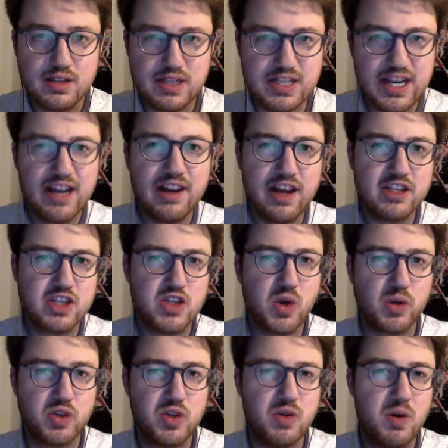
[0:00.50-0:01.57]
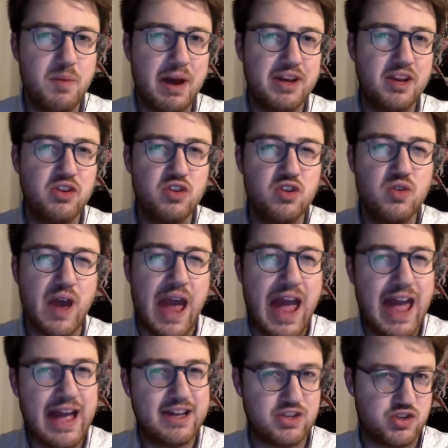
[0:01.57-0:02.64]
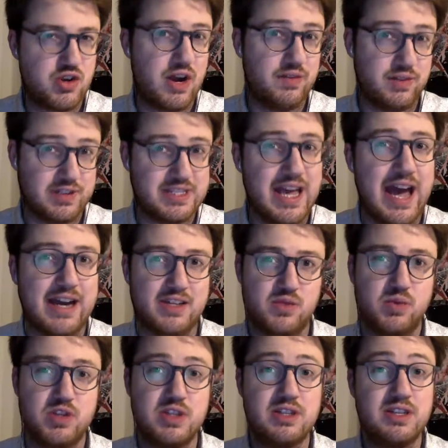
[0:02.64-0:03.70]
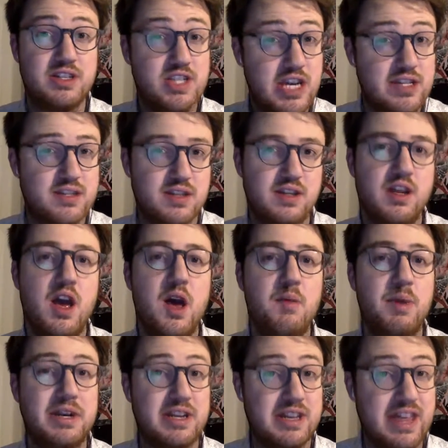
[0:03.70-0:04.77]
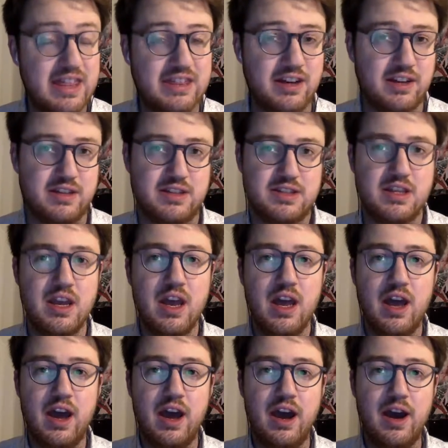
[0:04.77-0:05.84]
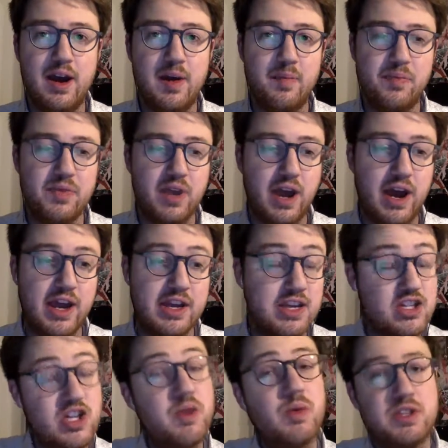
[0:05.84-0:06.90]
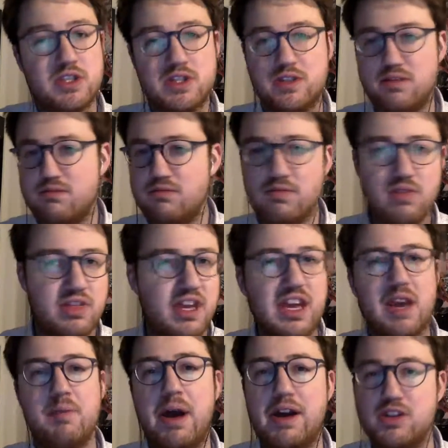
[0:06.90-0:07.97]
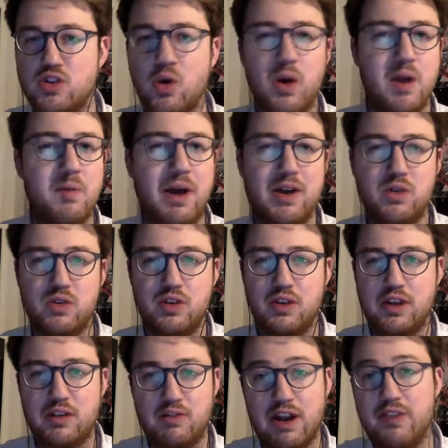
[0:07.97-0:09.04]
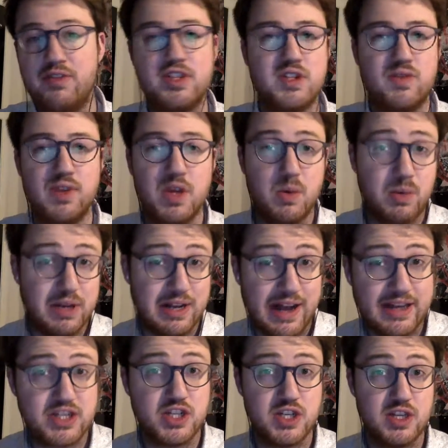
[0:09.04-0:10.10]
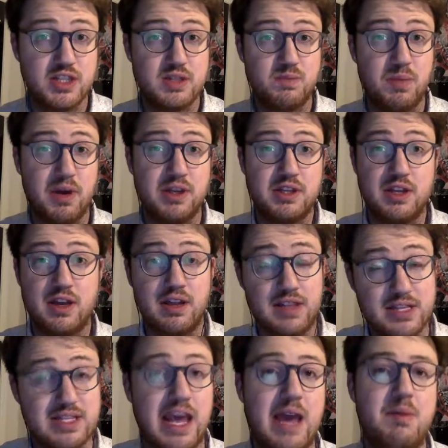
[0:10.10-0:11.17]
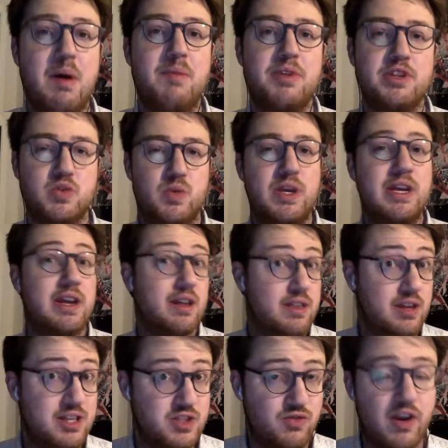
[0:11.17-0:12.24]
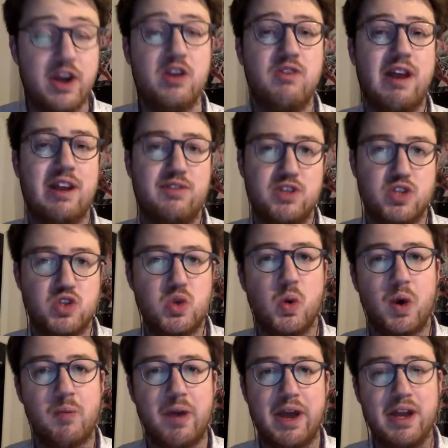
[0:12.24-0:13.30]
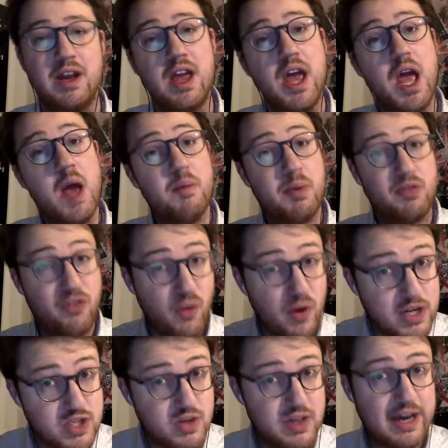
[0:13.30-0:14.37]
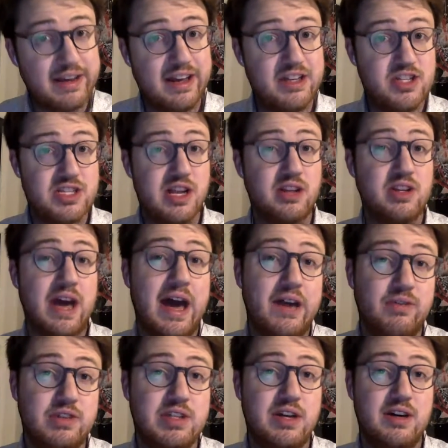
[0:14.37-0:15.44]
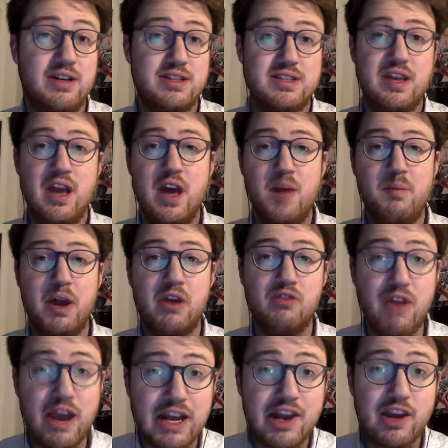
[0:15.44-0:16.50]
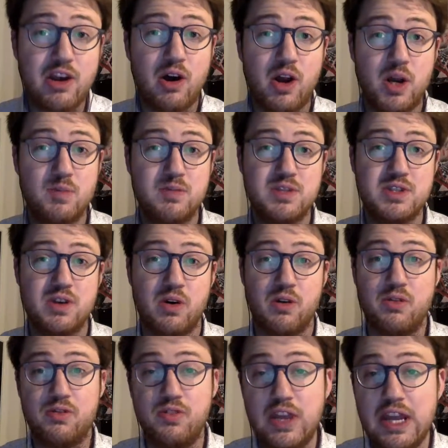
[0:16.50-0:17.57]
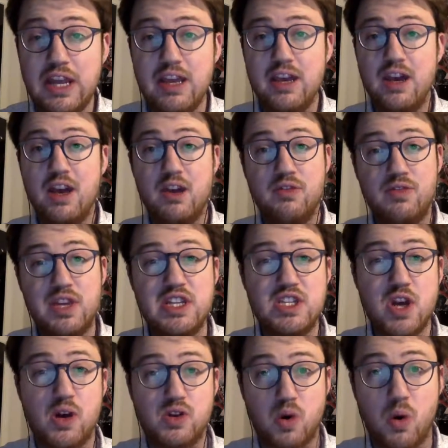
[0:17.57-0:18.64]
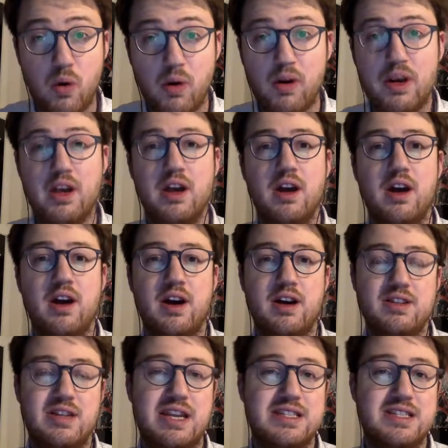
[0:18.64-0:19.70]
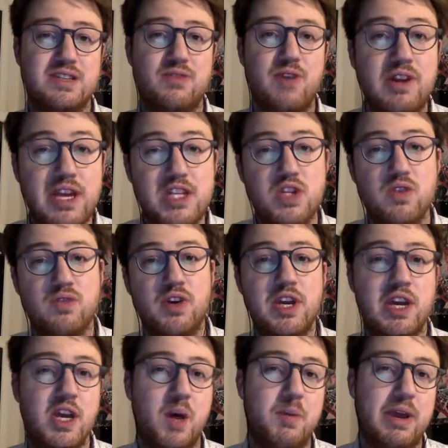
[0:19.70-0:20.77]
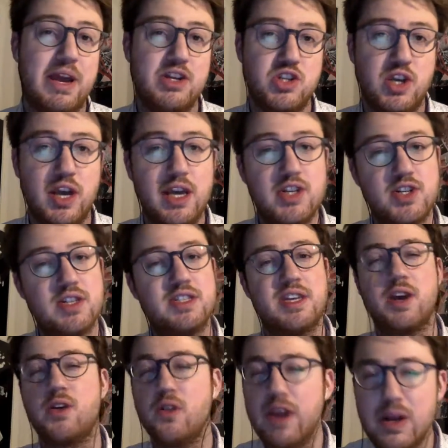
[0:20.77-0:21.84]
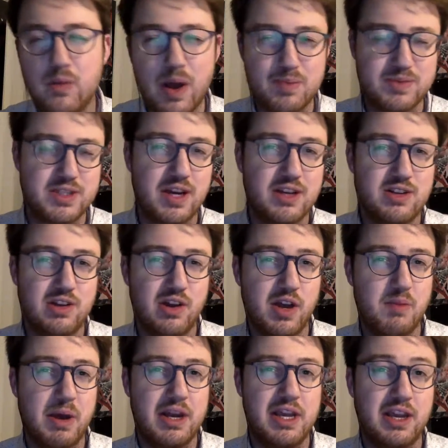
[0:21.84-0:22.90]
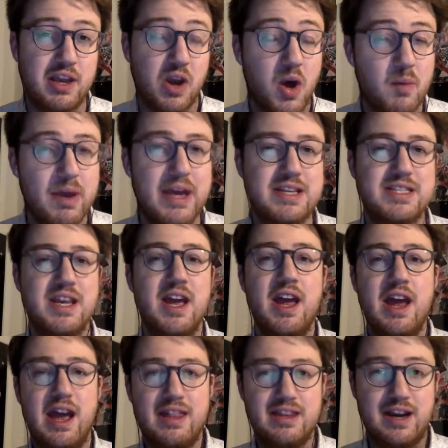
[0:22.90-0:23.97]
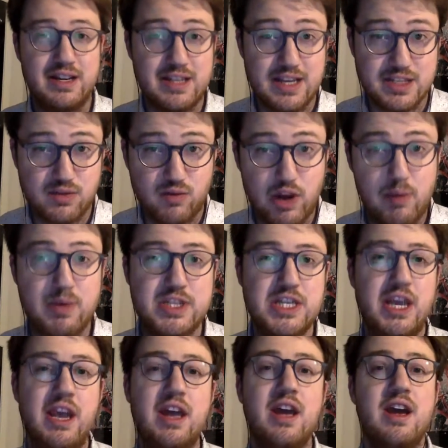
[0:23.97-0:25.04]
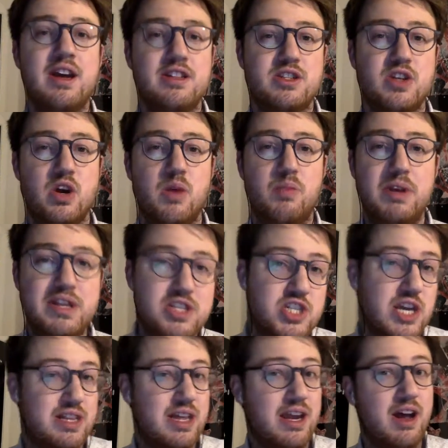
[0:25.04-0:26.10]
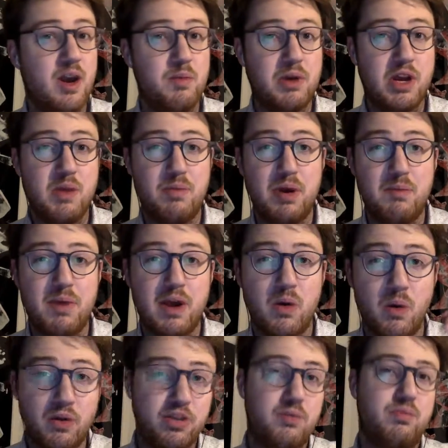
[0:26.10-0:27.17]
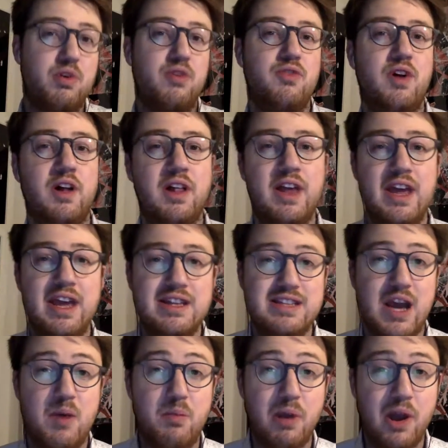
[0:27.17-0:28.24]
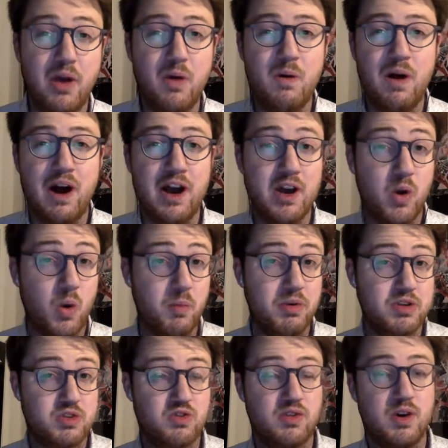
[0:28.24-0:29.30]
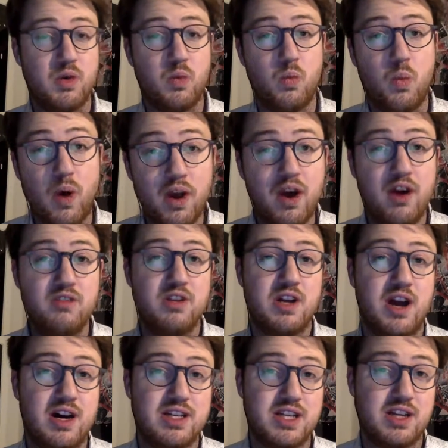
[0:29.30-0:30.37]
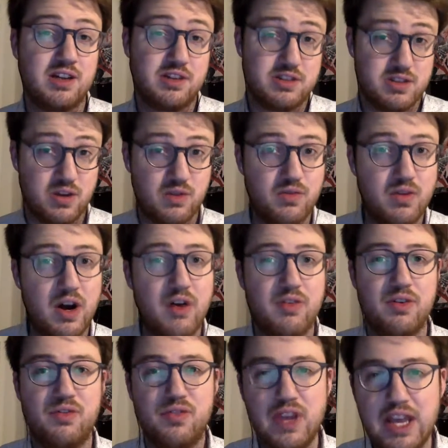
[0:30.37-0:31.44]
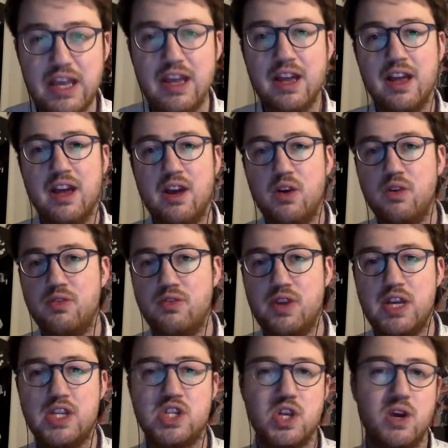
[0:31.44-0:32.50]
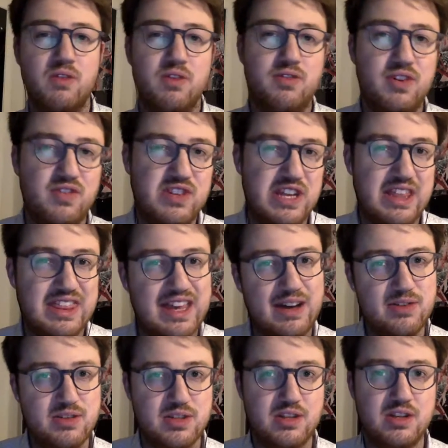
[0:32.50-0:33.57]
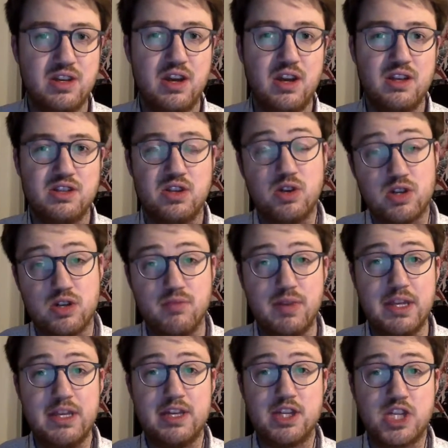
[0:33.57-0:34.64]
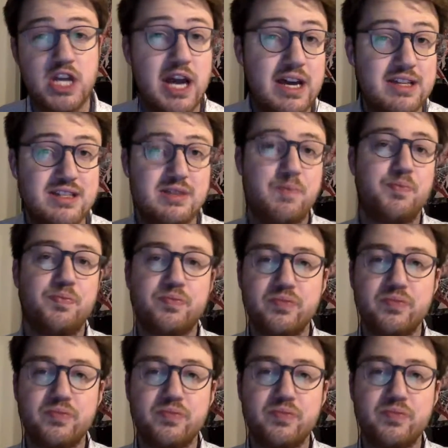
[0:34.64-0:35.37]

Today I'd like to talk to you about a new air travel tax which is suggested by the Netherlands. I initially was thinking about talking about the relevance of the European elections, but this came up this week and I think it's very relevant to talk about it. Before I do that, I'd just like to advertise my regular columns on fee.org. So that's the Foundation for Economic Education. It's a great website to learn about economics and the ideas of liberty. So please check that out. I'm going to put my author profile down below. I almost wrote 100 articles so far for Fee, who've reached over 50,000 social media shares.